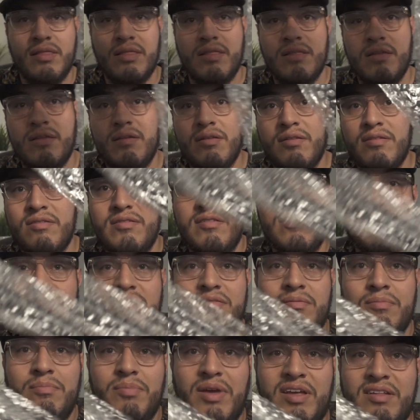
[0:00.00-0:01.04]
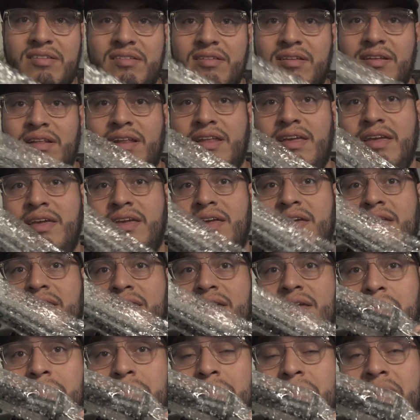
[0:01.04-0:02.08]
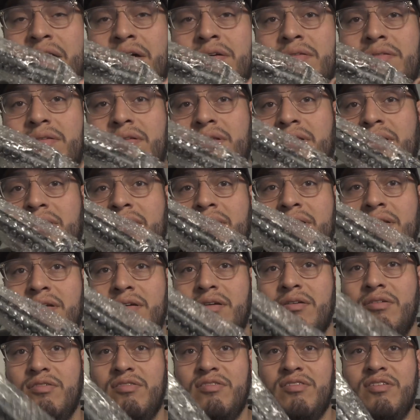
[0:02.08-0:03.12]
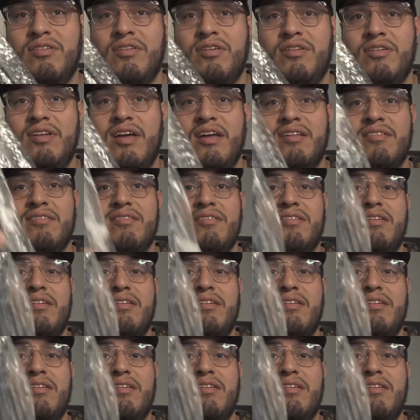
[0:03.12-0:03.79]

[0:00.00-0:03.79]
it's just basically a mount goes to your desk